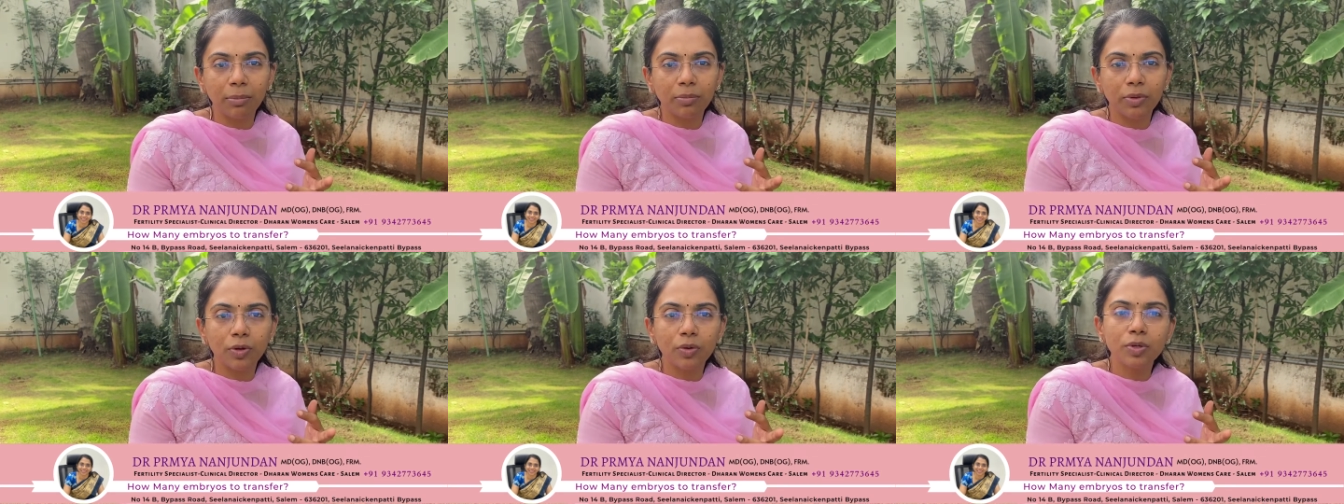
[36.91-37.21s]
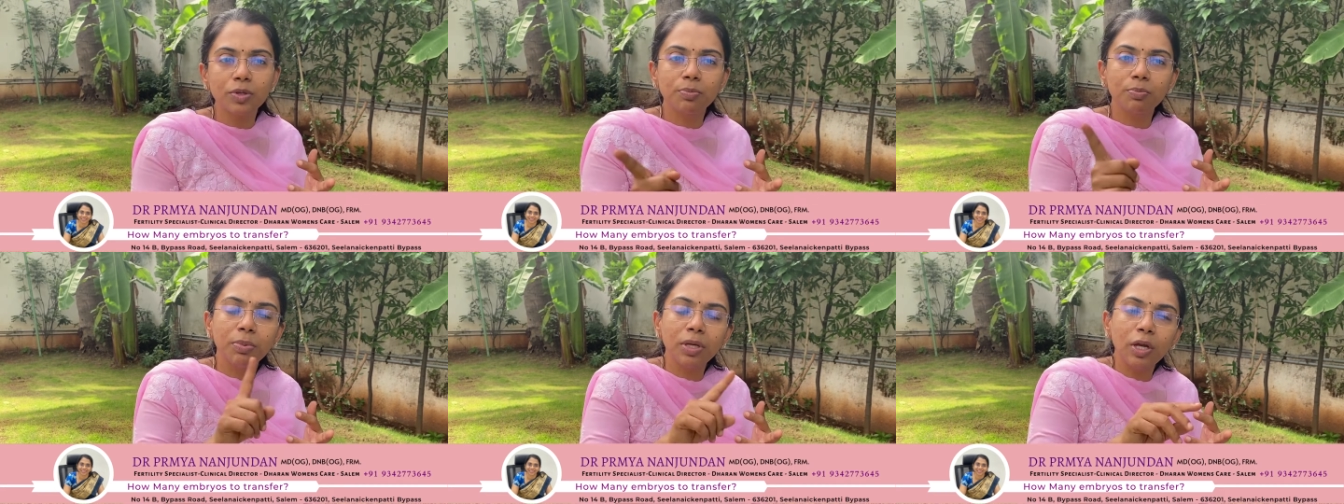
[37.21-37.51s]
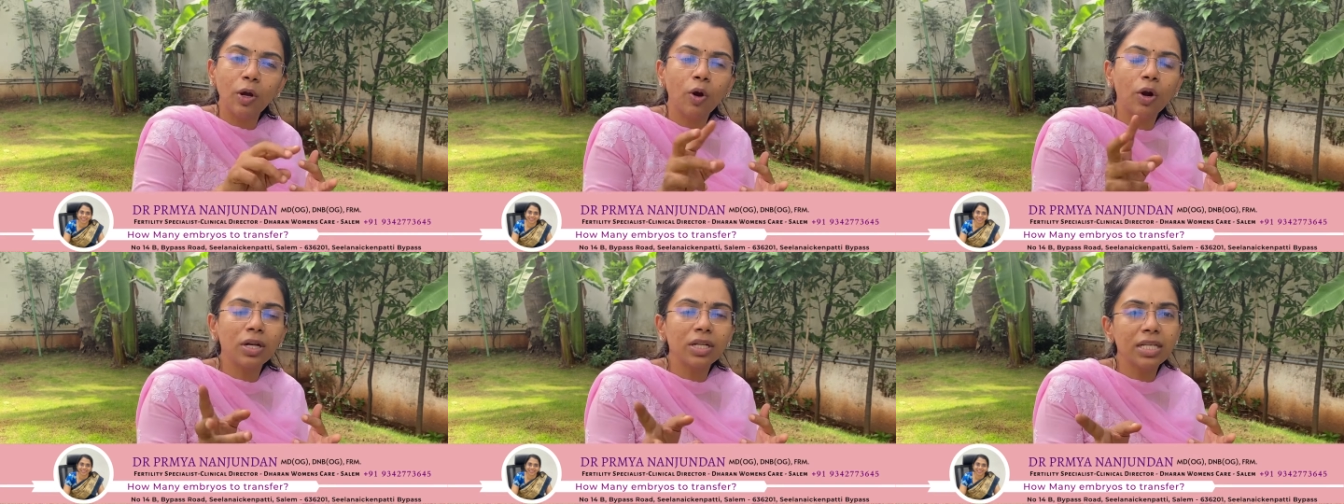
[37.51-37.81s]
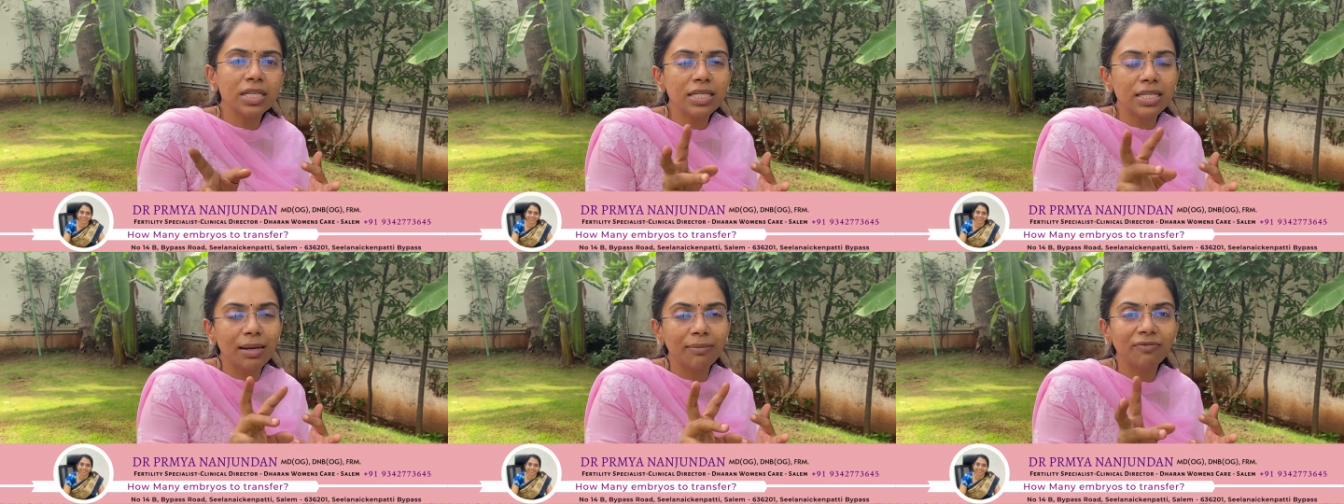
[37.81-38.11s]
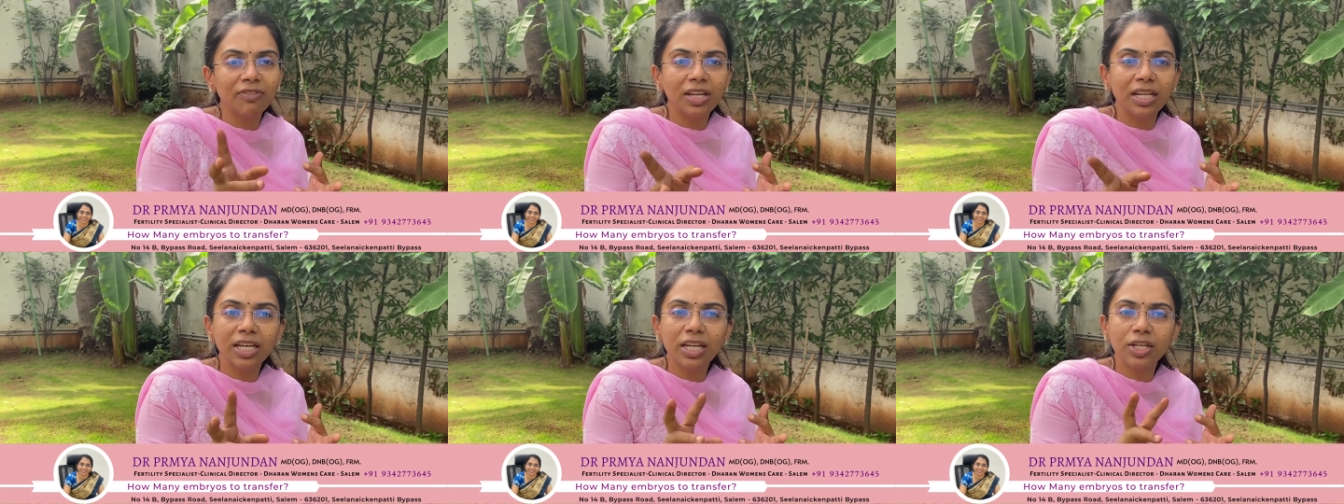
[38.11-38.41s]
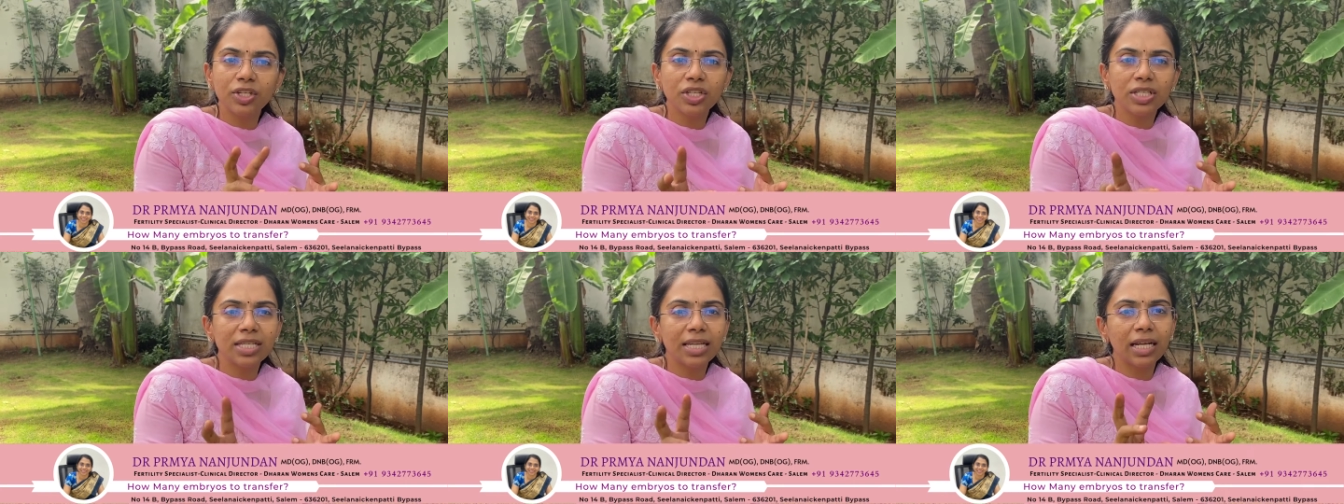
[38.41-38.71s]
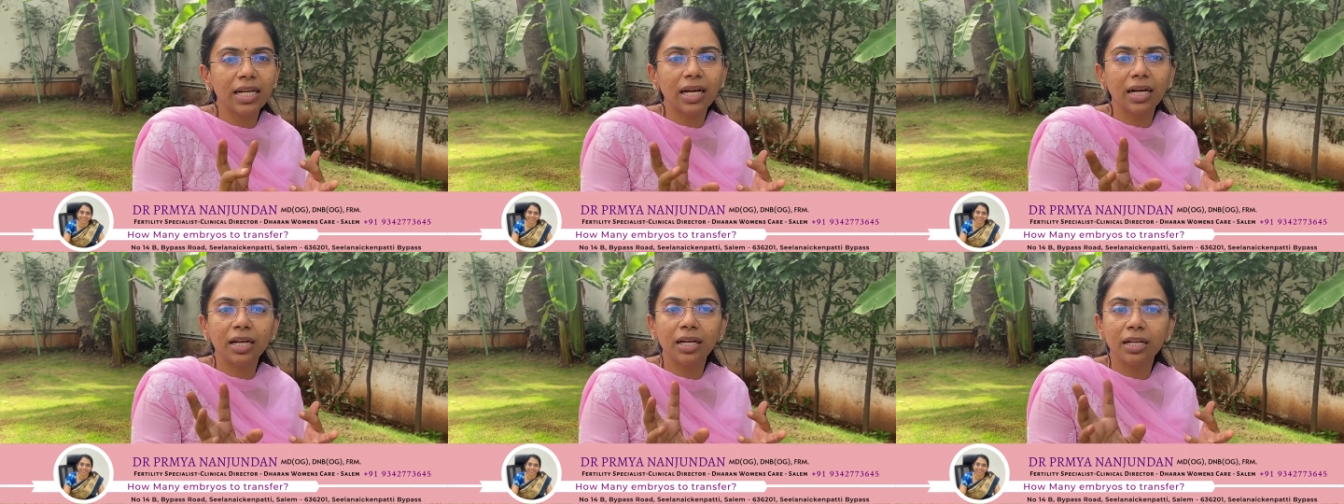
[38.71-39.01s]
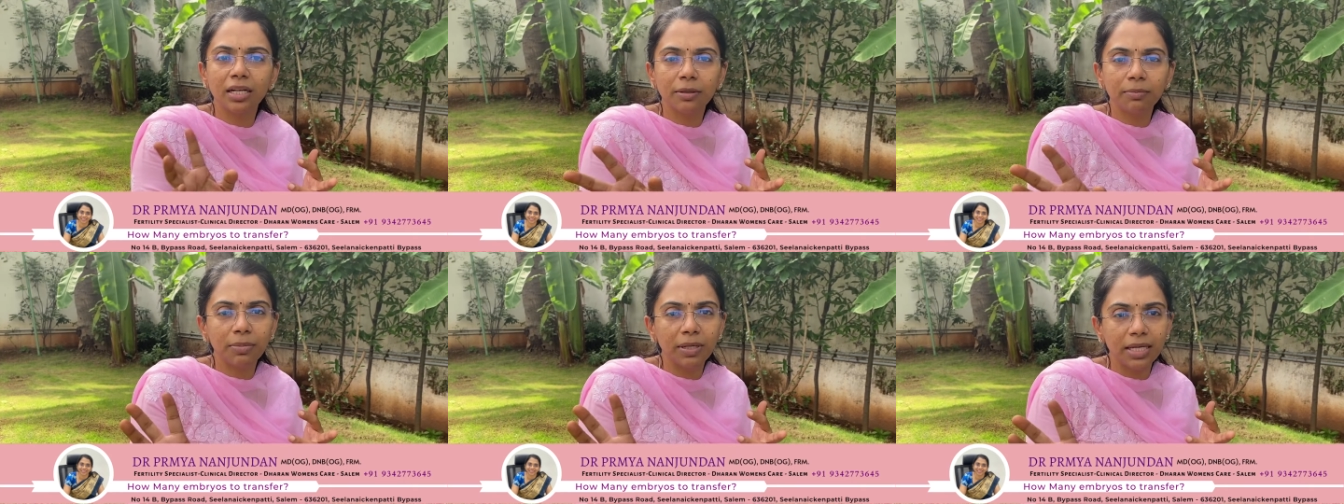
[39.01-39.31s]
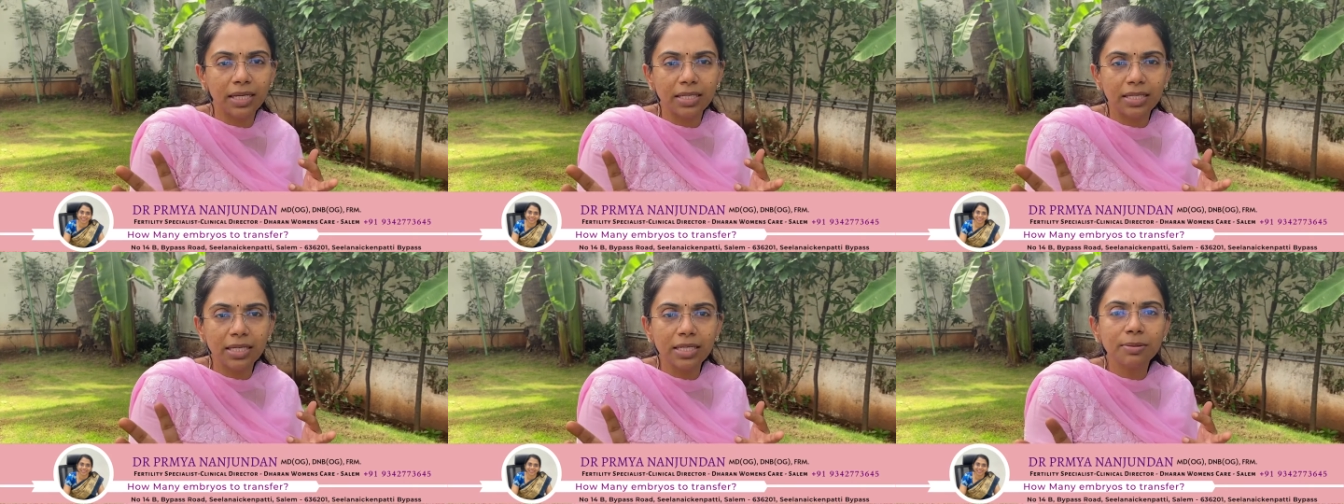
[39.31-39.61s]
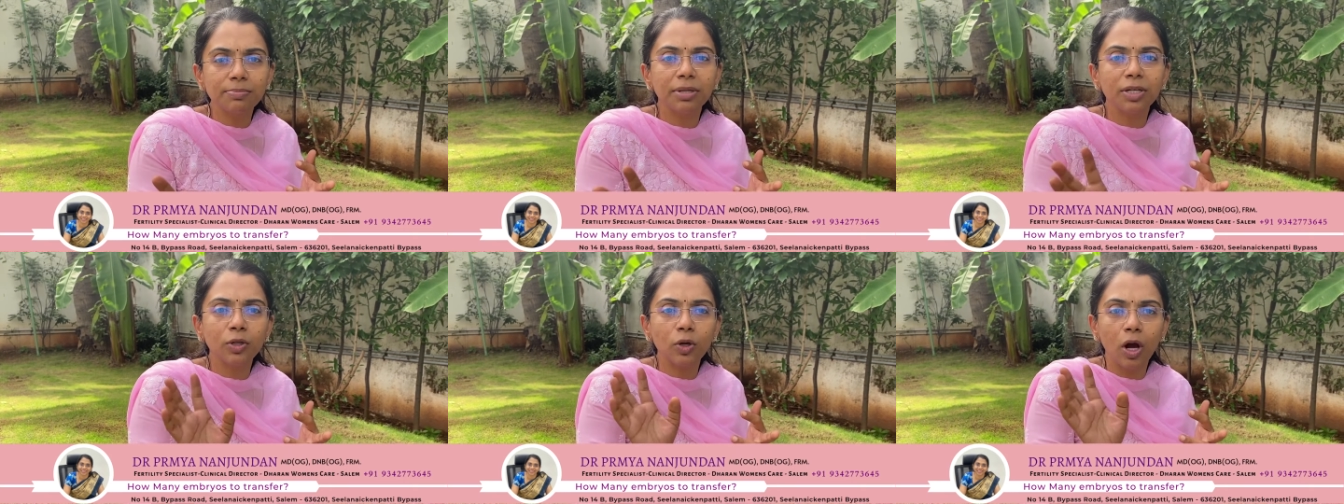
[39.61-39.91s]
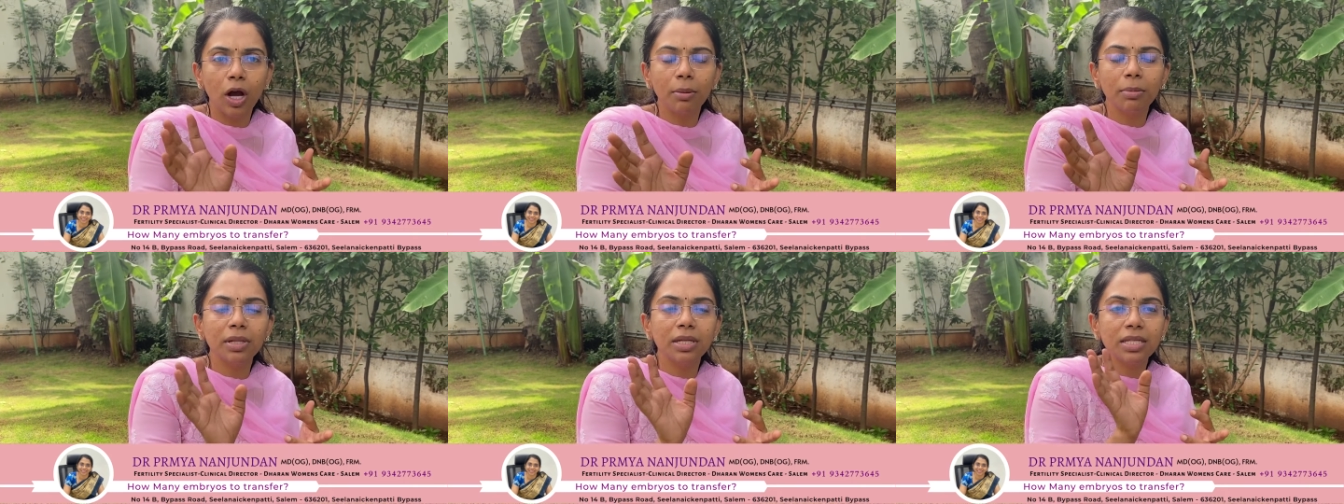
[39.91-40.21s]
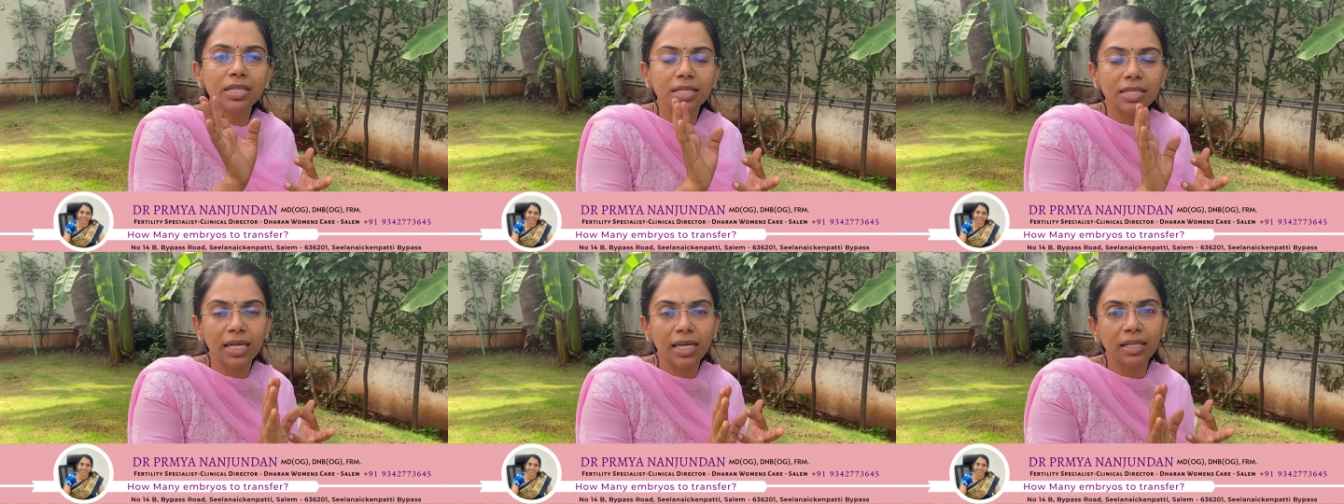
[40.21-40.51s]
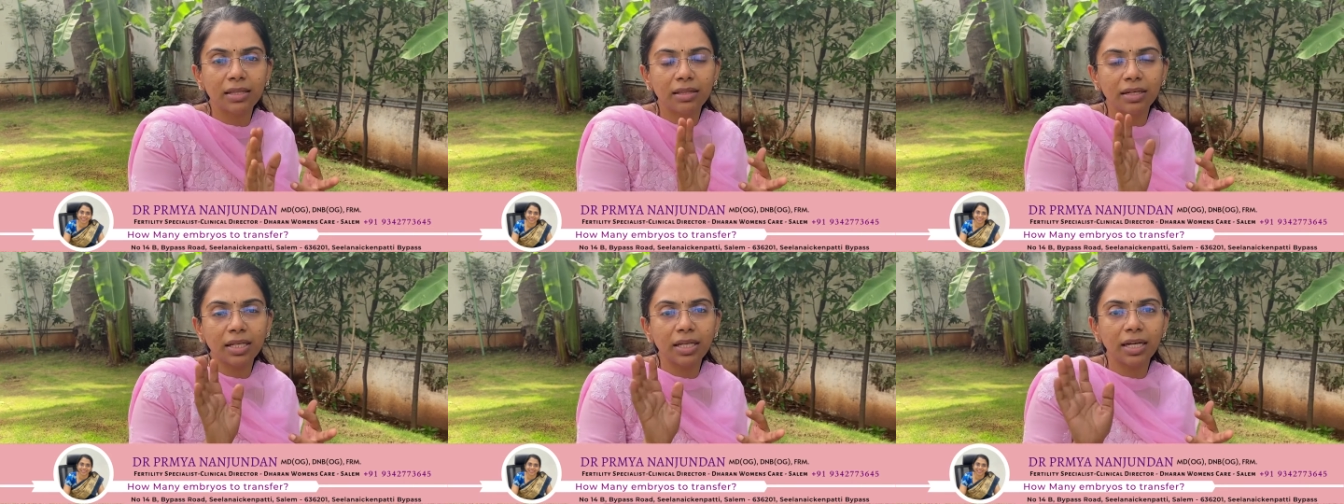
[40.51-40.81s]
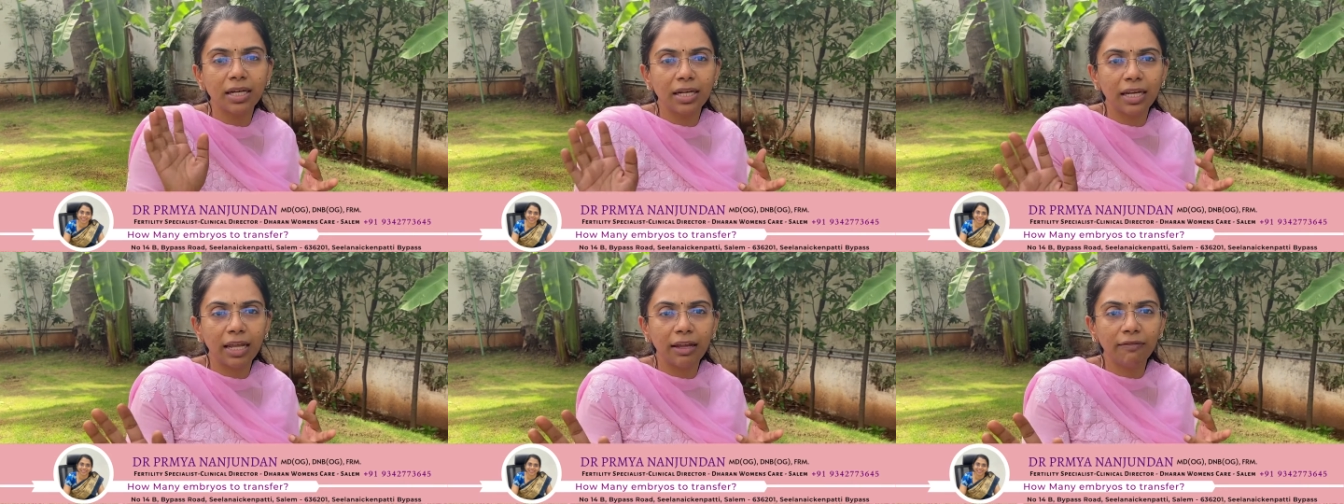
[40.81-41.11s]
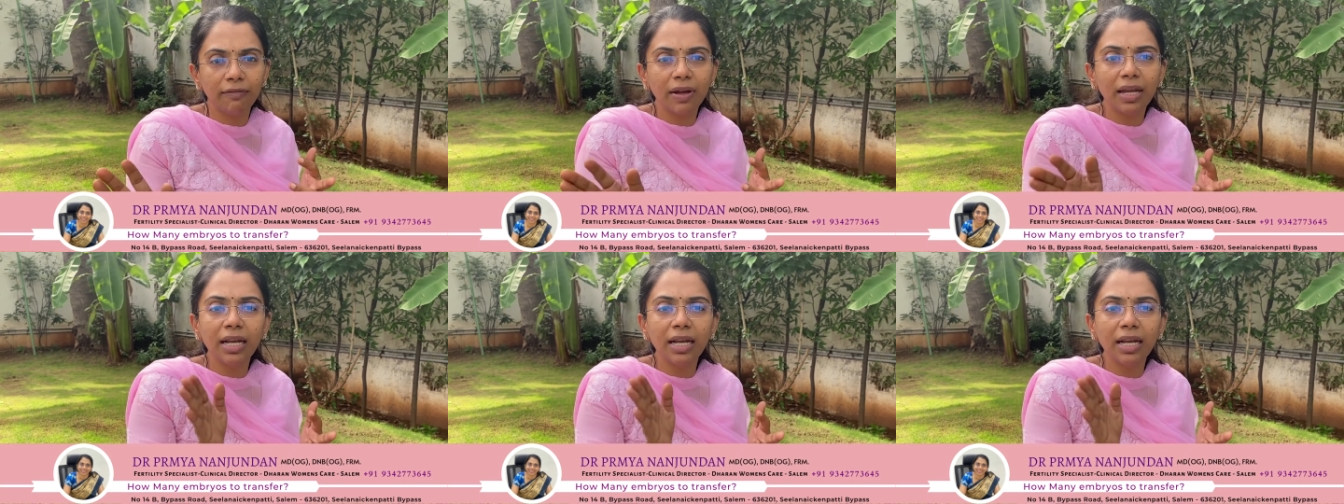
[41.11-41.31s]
embryos beyond this some variations can occur at places but common is day 3 and day